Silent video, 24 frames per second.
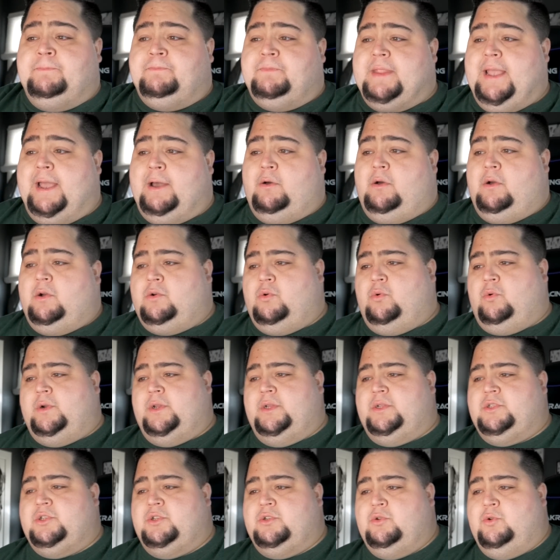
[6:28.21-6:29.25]
Now,
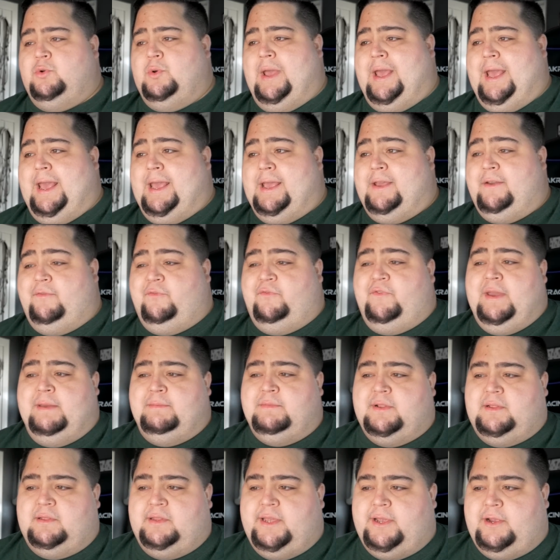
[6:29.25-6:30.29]
according to a famed
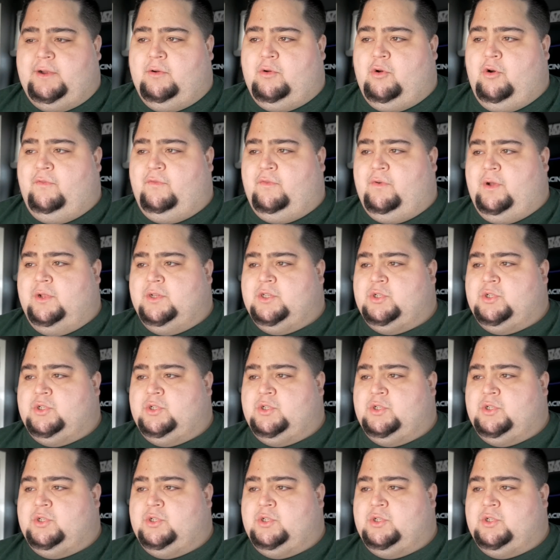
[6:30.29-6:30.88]
leaker over on